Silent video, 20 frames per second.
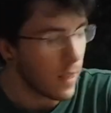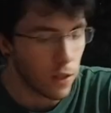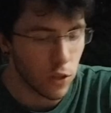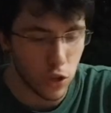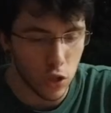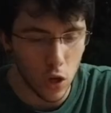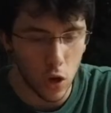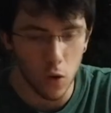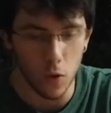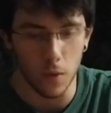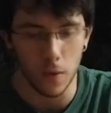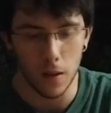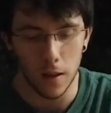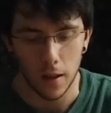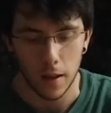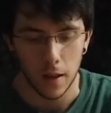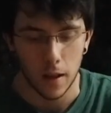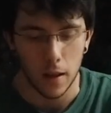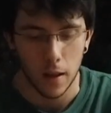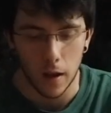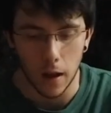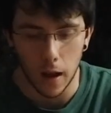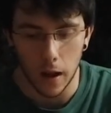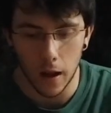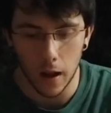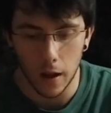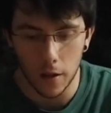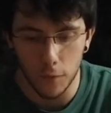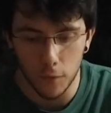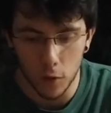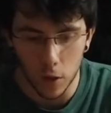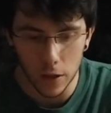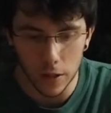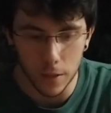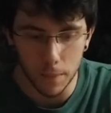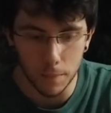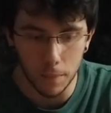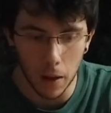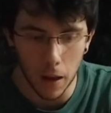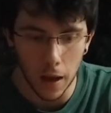So, uh, for
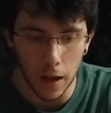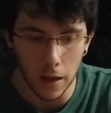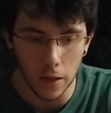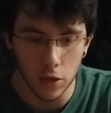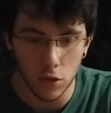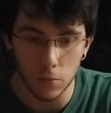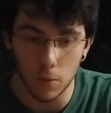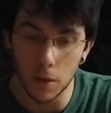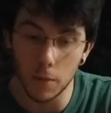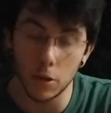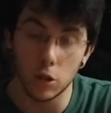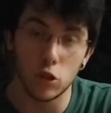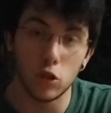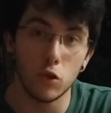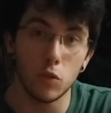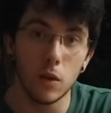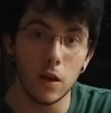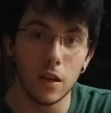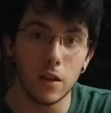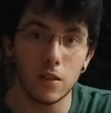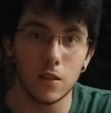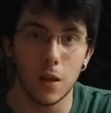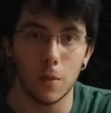the past maybe two weeks,